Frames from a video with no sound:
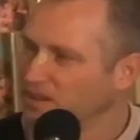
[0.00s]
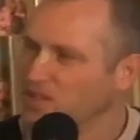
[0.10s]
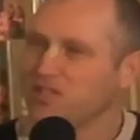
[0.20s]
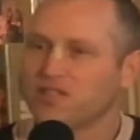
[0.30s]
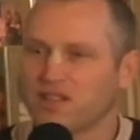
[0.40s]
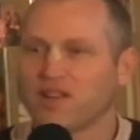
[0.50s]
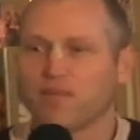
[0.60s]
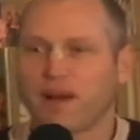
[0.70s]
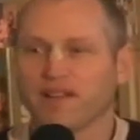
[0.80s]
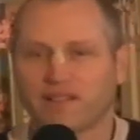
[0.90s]
Just think
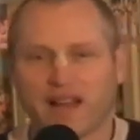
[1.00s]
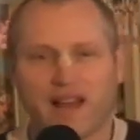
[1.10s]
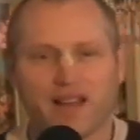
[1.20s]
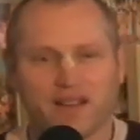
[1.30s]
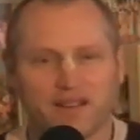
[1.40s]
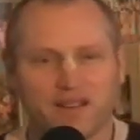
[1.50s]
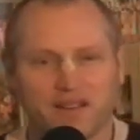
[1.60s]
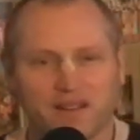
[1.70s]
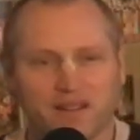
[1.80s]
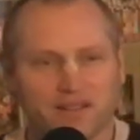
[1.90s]
about that.
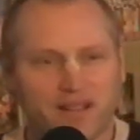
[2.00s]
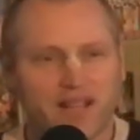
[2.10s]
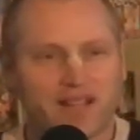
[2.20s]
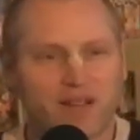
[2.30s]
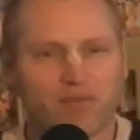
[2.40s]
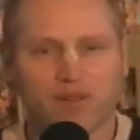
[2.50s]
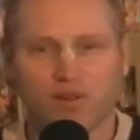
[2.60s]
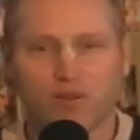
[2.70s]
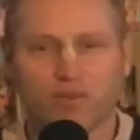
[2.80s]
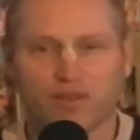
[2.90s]
Take that one
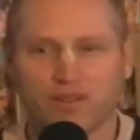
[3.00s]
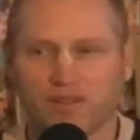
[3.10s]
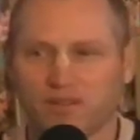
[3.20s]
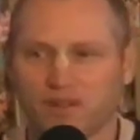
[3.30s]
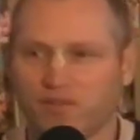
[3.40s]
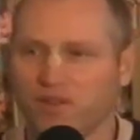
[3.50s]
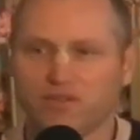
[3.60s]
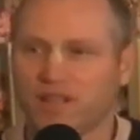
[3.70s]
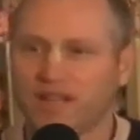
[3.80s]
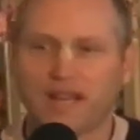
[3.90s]
home with you. If you
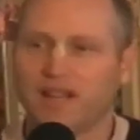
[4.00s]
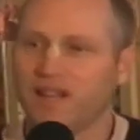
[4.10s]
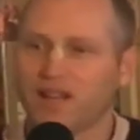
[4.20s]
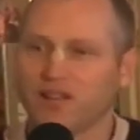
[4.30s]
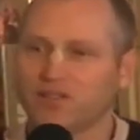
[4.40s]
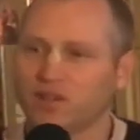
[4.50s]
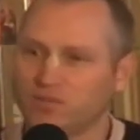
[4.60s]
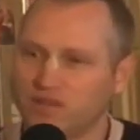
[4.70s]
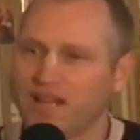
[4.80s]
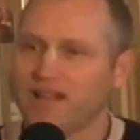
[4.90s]
don't take anything else
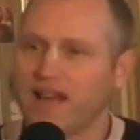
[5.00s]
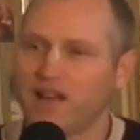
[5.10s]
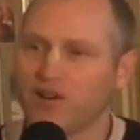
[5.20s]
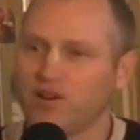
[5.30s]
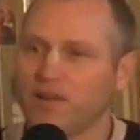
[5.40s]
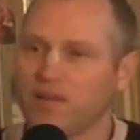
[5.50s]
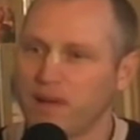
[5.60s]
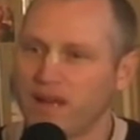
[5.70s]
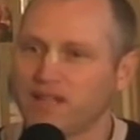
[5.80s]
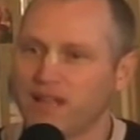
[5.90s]
home, take that home and
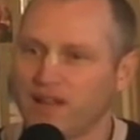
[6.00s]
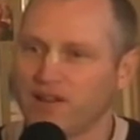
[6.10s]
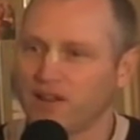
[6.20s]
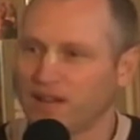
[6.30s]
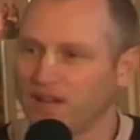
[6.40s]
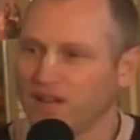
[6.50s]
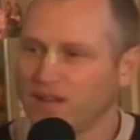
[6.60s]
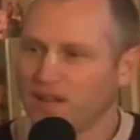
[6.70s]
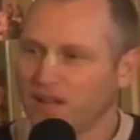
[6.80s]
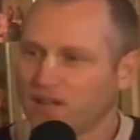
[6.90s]
meditate on it.
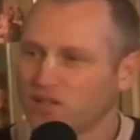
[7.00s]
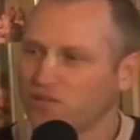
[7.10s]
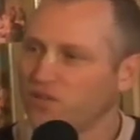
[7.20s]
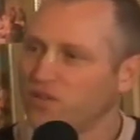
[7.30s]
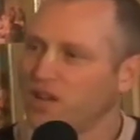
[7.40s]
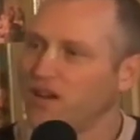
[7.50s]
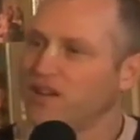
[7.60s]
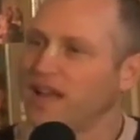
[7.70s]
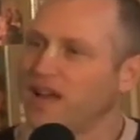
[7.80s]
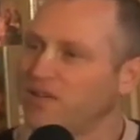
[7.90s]
Because if you
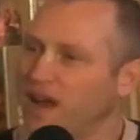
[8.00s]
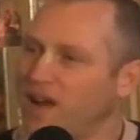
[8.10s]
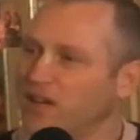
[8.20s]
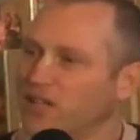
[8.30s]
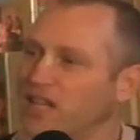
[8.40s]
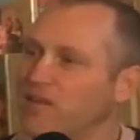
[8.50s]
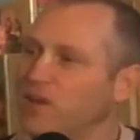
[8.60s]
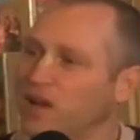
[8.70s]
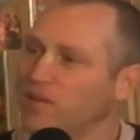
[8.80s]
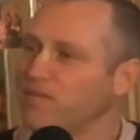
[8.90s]
carry that around and
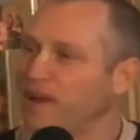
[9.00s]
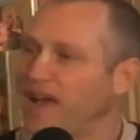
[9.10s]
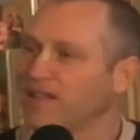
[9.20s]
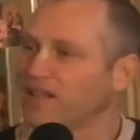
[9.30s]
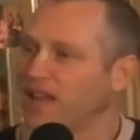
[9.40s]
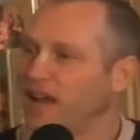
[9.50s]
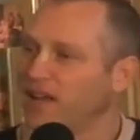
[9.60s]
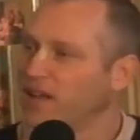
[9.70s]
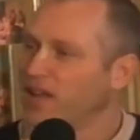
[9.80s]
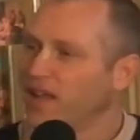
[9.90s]
keep coming back to
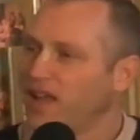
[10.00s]
that,